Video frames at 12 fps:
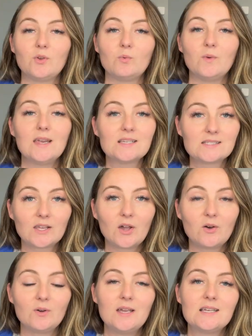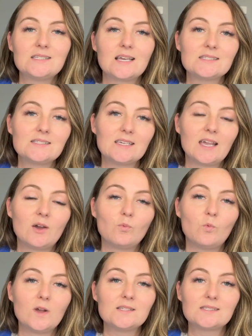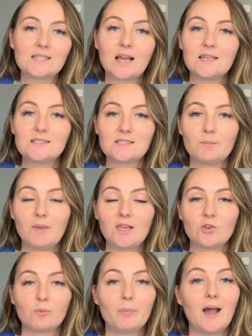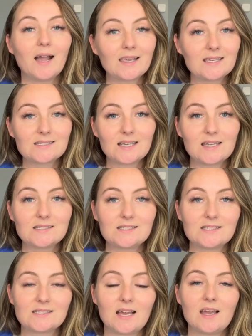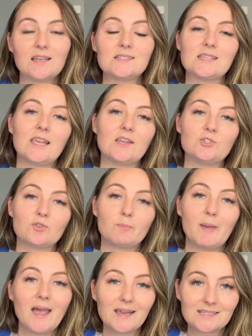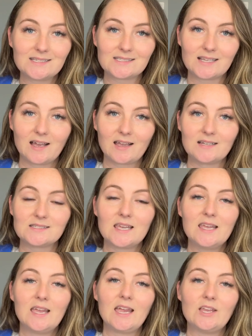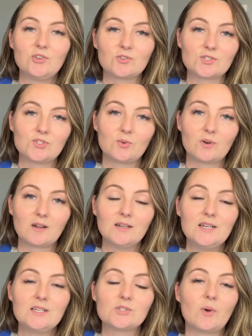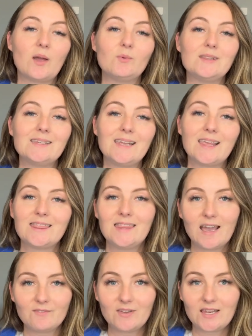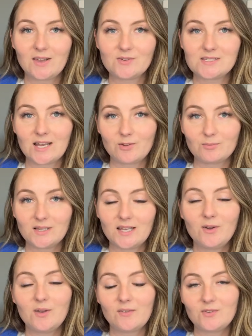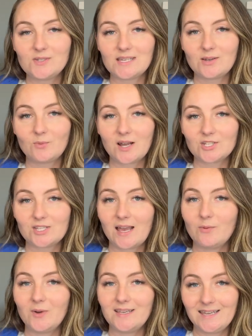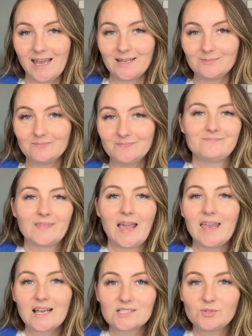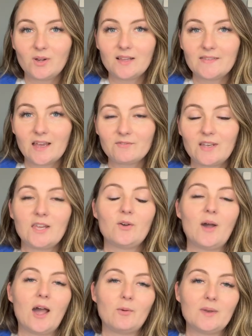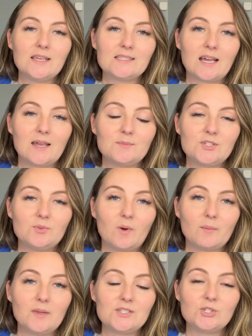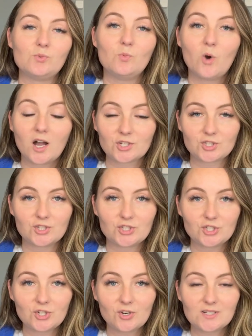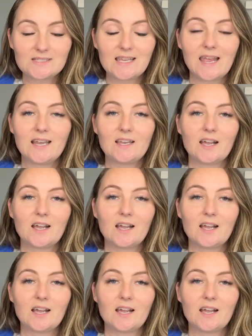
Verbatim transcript: weeks ago, testing out what size to make your pocket size designs and your back designs in your store. So I will link that video down below if you didn't watch that one yet. I asked you all in that video how many times you'd want me to wash the shirts and a